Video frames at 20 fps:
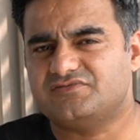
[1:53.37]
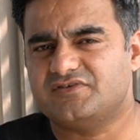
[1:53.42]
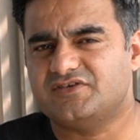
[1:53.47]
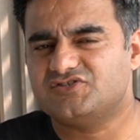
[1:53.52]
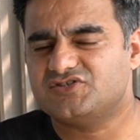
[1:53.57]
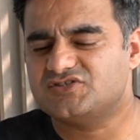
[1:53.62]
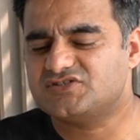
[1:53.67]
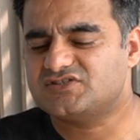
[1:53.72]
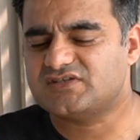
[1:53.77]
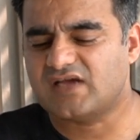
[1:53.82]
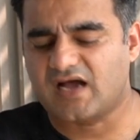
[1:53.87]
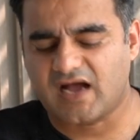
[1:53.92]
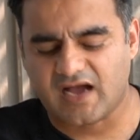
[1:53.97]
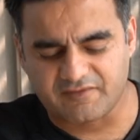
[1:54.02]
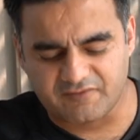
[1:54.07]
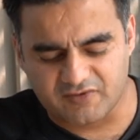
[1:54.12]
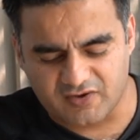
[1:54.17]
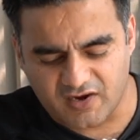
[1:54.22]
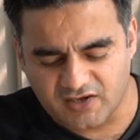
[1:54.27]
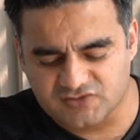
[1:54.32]
Regis, I
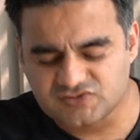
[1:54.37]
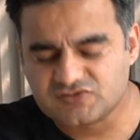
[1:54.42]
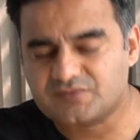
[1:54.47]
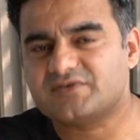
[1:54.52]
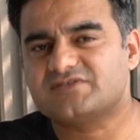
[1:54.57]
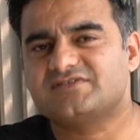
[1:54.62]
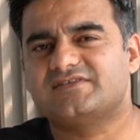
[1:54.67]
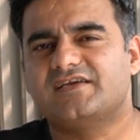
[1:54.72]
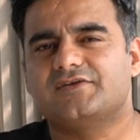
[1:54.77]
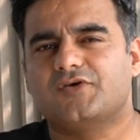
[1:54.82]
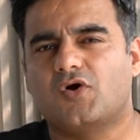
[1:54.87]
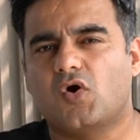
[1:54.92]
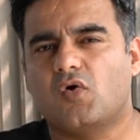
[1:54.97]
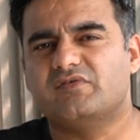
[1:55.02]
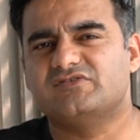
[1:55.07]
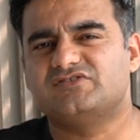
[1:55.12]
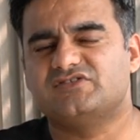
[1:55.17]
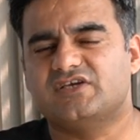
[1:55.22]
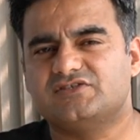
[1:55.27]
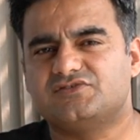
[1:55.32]
would 100% go
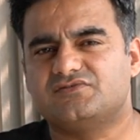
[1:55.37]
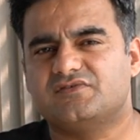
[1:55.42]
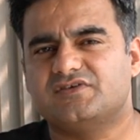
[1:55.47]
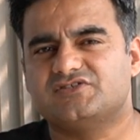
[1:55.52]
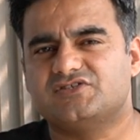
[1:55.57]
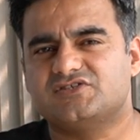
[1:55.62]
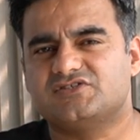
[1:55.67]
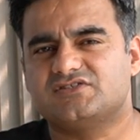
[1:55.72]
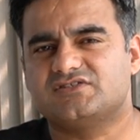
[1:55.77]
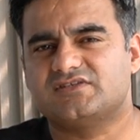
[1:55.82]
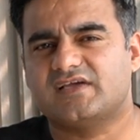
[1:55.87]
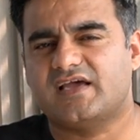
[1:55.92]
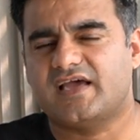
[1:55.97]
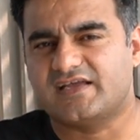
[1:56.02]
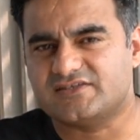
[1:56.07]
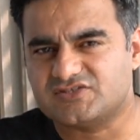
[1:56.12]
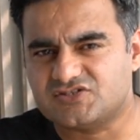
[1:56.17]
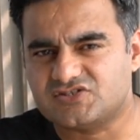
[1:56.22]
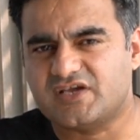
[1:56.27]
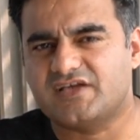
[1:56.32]
with St. Regis
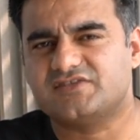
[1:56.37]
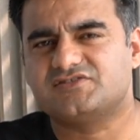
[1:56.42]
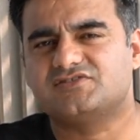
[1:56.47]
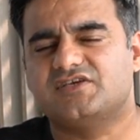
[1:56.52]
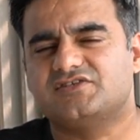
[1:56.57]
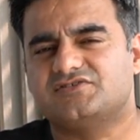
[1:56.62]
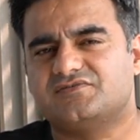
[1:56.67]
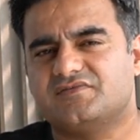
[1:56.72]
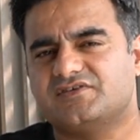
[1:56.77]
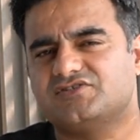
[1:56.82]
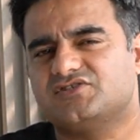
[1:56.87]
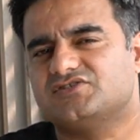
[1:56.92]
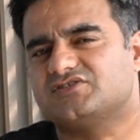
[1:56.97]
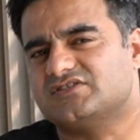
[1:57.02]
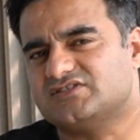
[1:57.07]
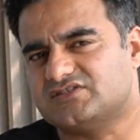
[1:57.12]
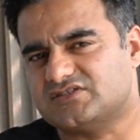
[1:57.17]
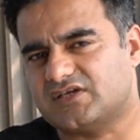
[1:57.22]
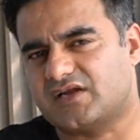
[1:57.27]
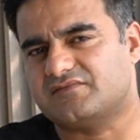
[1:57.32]
and stay at St. Regis
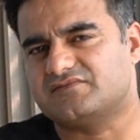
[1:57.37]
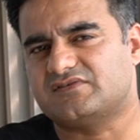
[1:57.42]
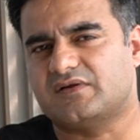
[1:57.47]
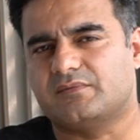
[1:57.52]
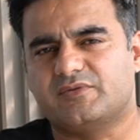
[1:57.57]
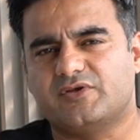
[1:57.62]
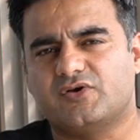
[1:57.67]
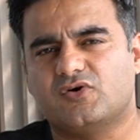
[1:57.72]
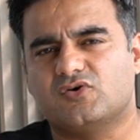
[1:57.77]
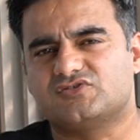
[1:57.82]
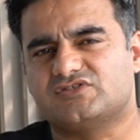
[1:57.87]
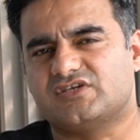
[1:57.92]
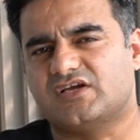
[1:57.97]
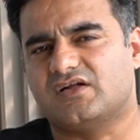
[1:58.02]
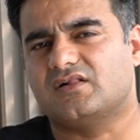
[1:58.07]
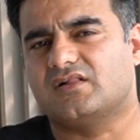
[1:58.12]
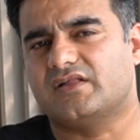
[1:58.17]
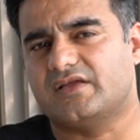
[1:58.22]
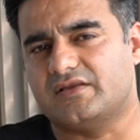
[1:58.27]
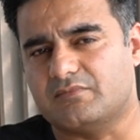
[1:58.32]
instead of W
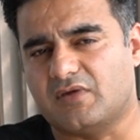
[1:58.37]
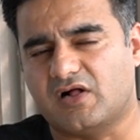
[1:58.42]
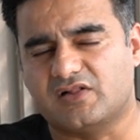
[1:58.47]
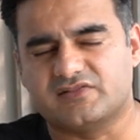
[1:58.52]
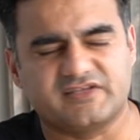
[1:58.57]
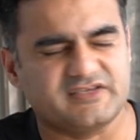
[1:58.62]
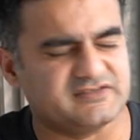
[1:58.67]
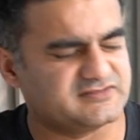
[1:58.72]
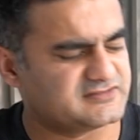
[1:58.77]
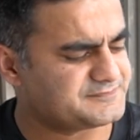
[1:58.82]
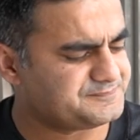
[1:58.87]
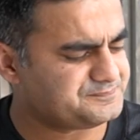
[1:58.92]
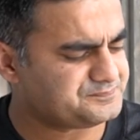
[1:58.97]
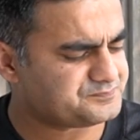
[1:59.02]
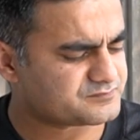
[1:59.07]
Hotel in Maldives.